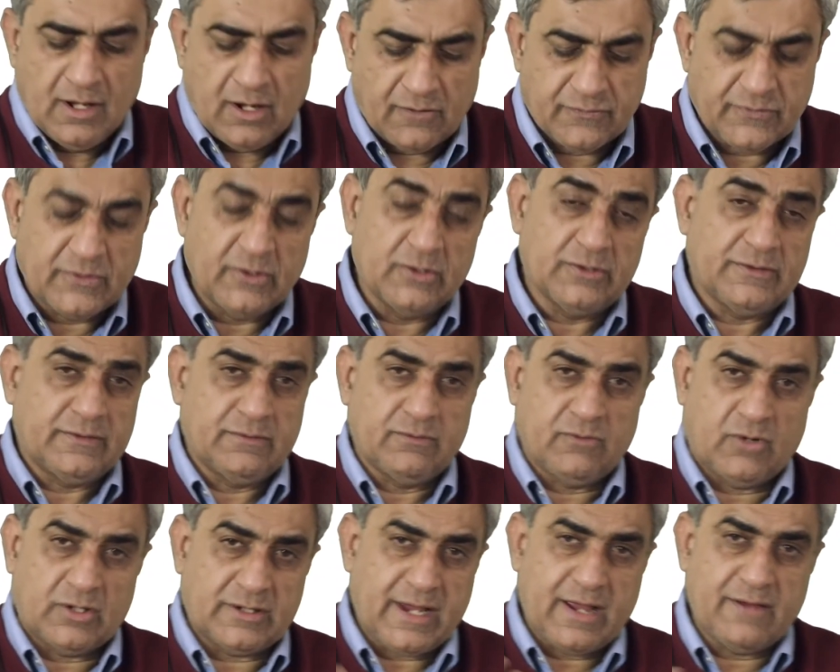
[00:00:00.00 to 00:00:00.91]
Of course,
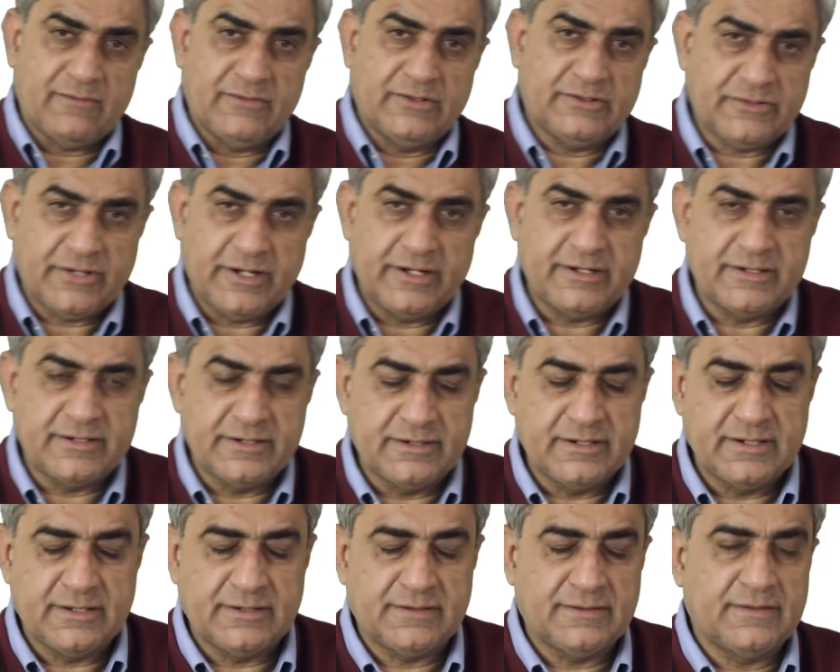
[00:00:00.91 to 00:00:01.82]
what I have
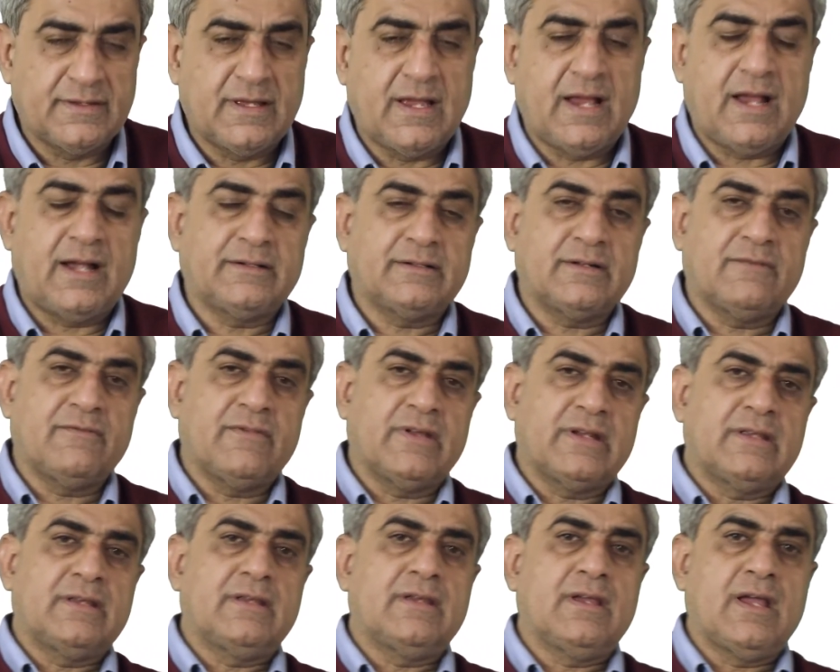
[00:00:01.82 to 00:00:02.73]
stated is at a
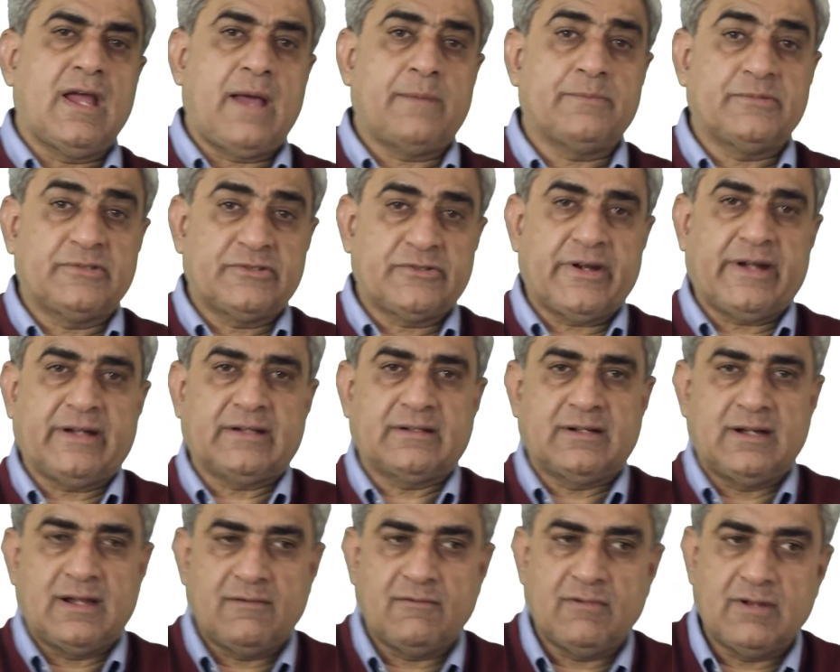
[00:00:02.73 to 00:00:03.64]
very
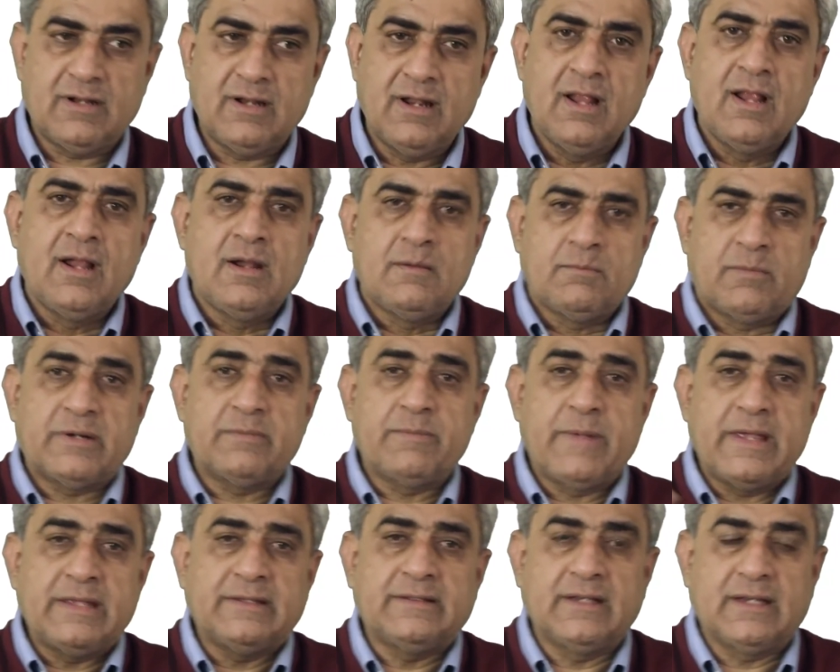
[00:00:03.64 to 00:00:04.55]
abstract level, but
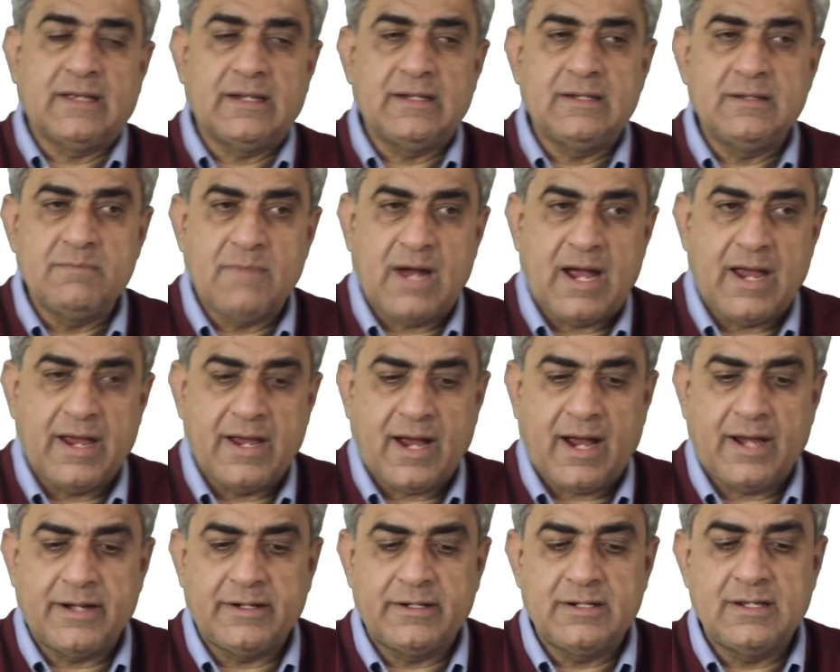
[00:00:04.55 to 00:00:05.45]
basically my
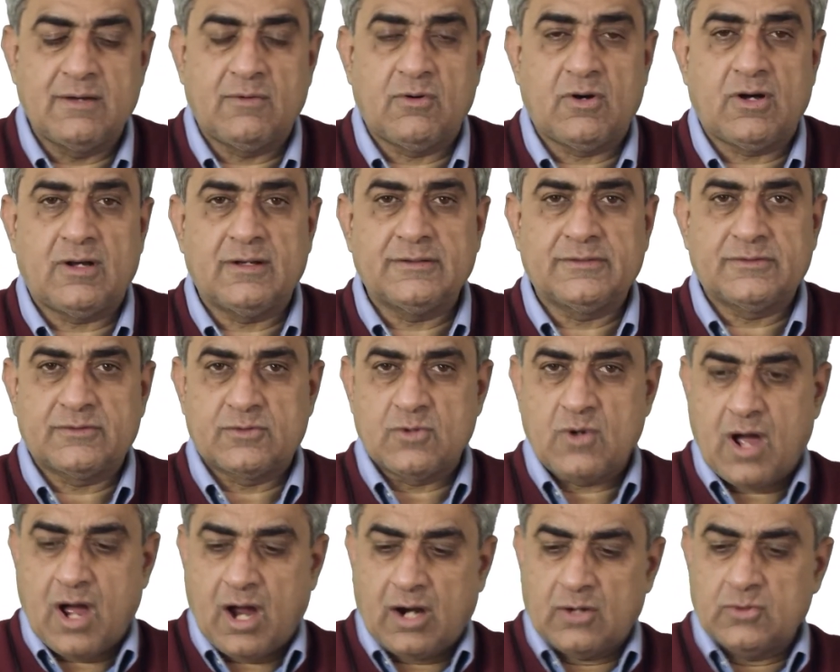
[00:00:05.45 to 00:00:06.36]
idea was
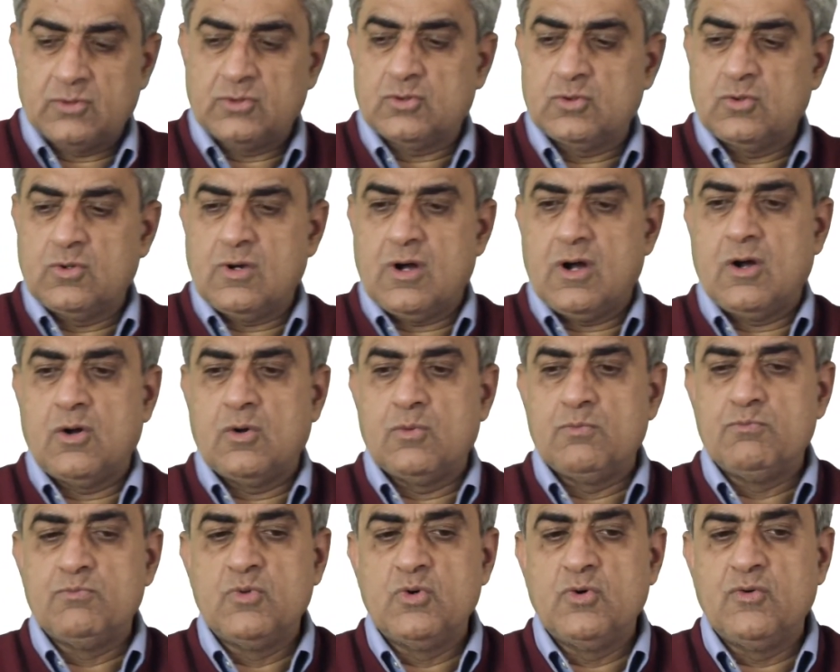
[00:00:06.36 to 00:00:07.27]
how to
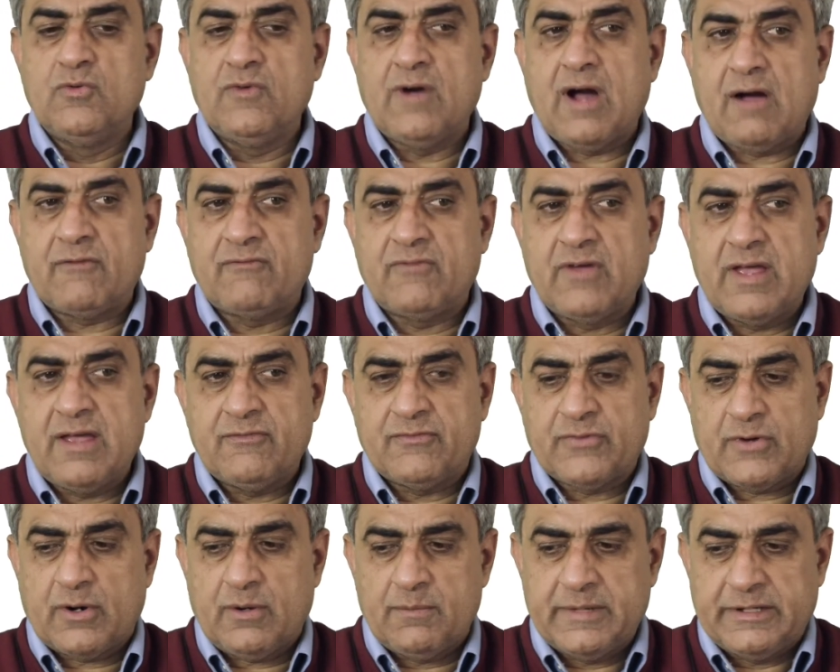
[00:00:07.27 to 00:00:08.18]
move away
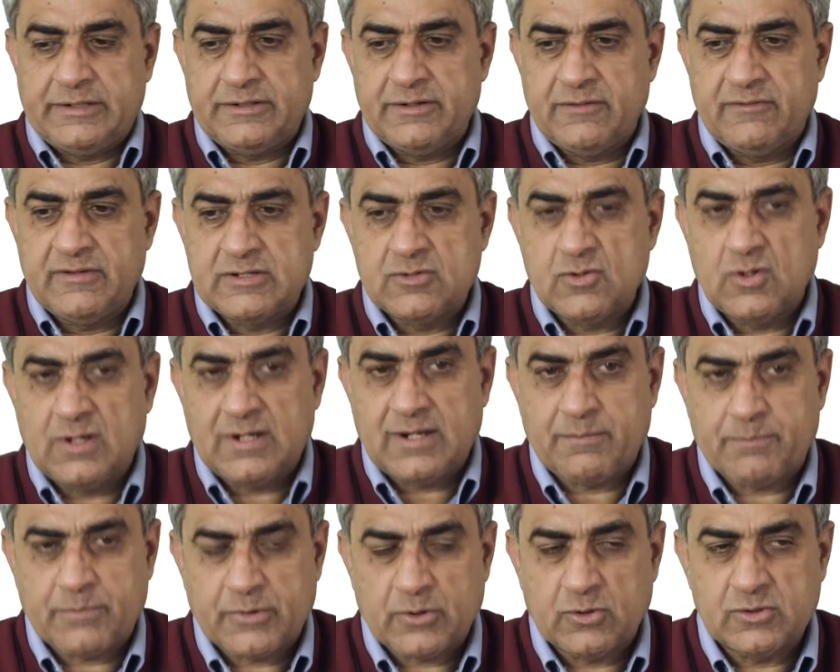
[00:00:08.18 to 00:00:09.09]
from individual
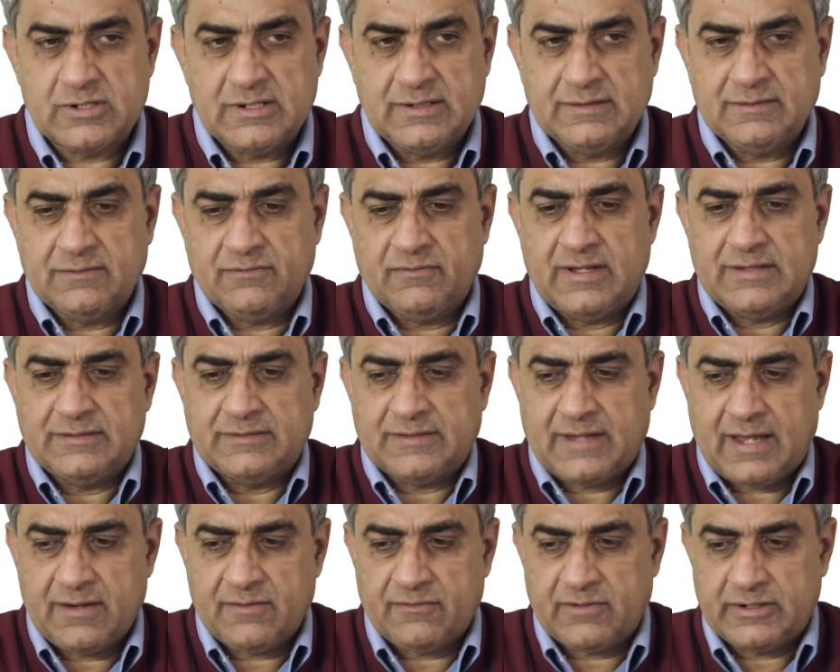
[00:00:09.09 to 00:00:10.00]
approaches.
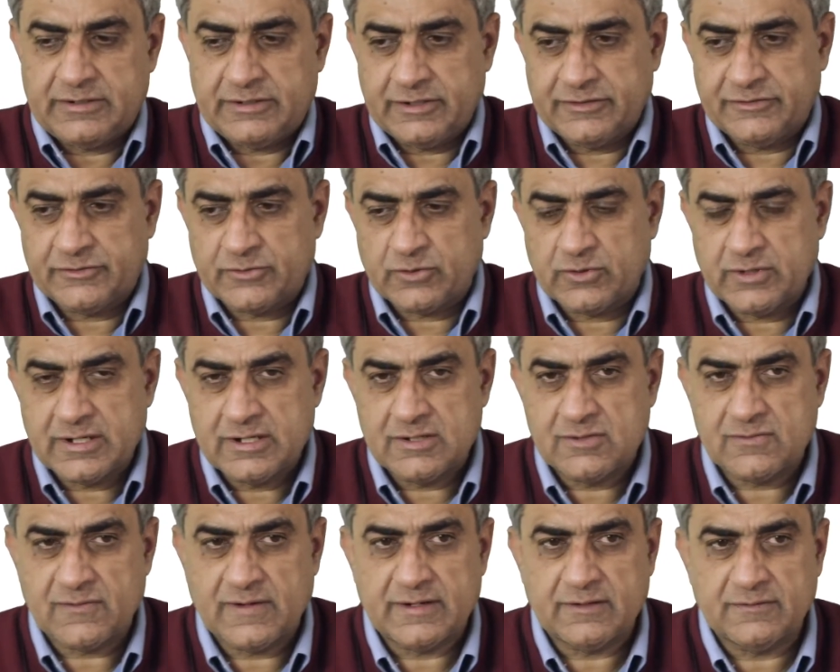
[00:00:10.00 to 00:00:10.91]
Once I have understood
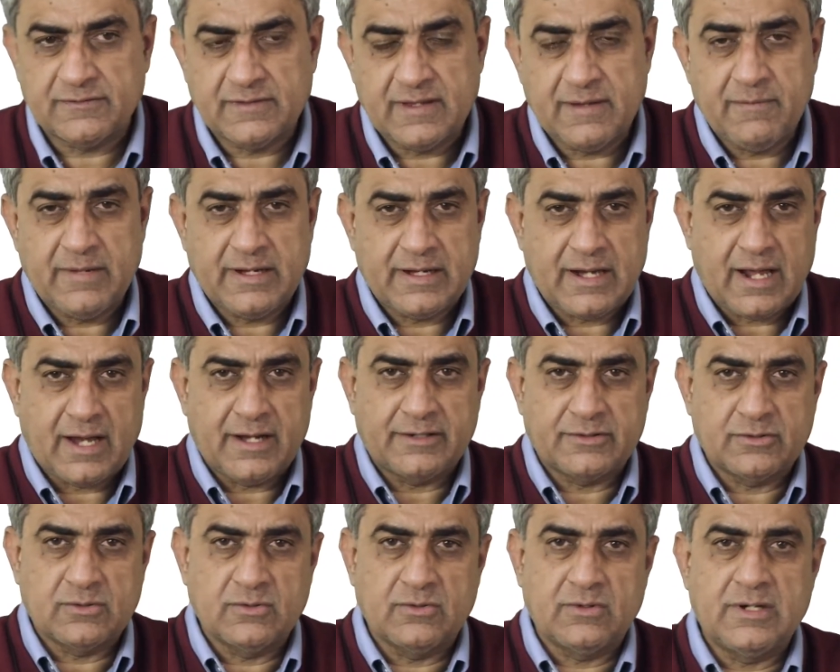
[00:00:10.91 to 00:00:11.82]
each one of them, and I
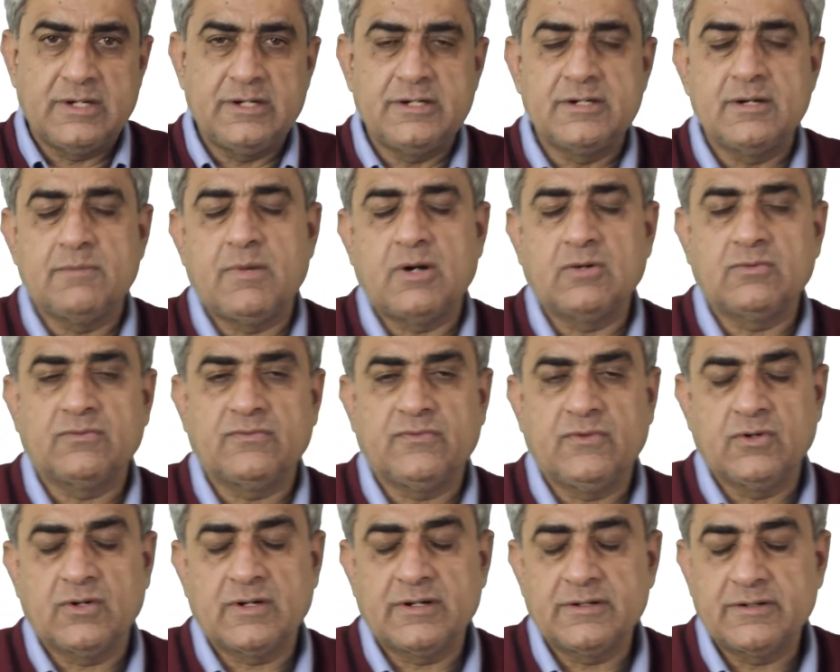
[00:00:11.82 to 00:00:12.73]
had to read about
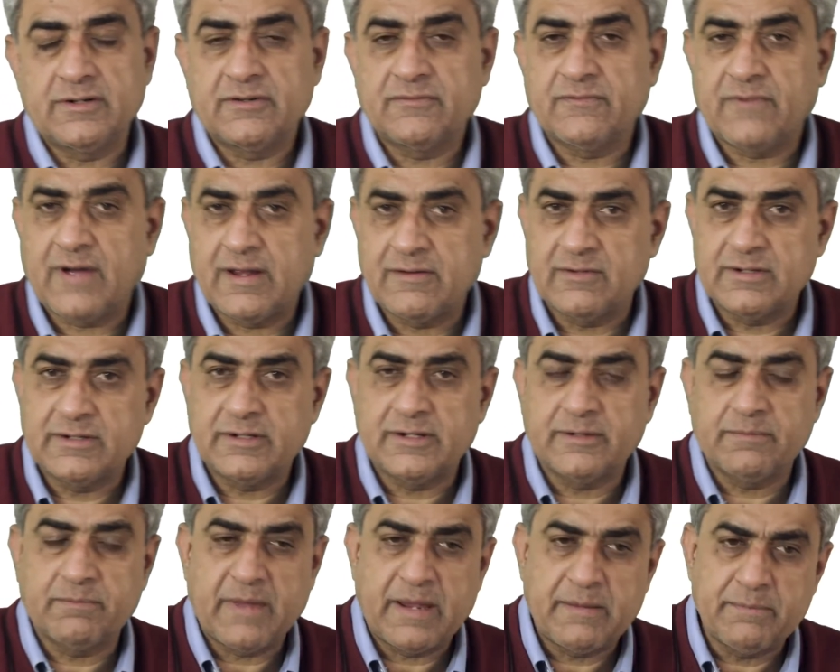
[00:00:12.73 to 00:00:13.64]
400,
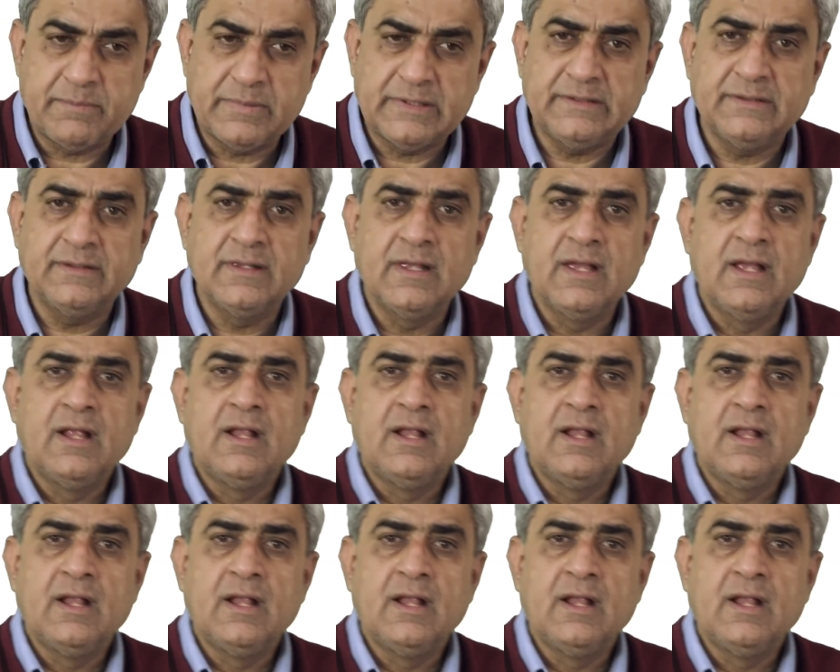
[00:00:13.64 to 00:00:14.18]
500 papers,